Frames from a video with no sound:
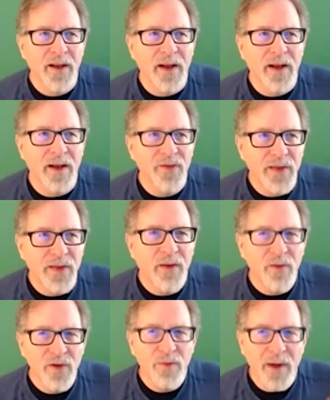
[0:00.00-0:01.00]
And so that
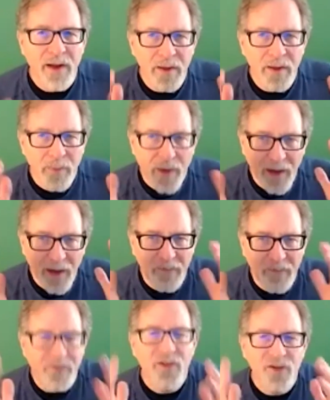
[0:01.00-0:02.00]
was my
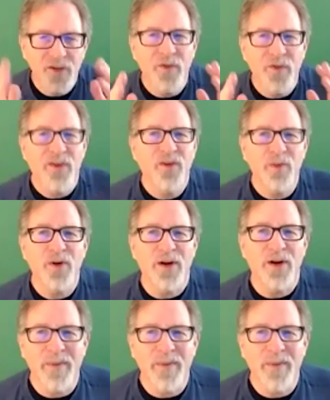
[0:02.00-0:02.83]
vision for this book.